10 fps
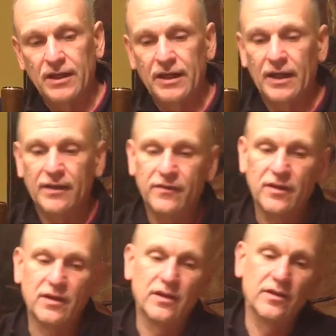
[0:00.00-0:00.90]
and
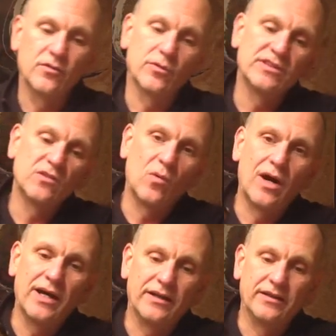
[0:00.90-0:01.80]
uh, the reason
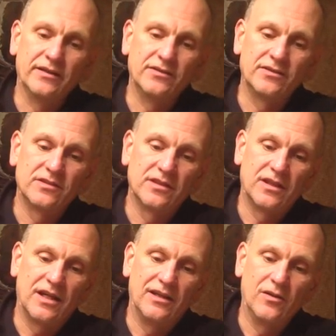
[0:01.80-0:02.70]
why is
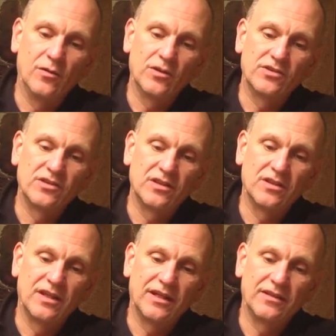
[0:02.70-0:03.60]
I noticed
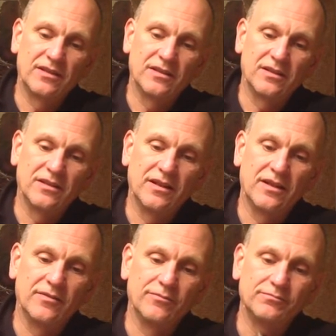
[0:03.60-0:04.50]
that the
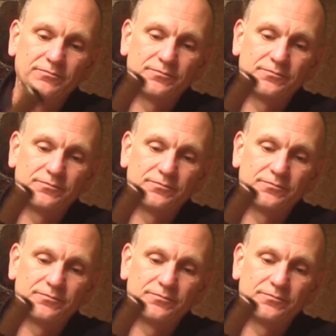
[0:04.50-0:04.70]
um,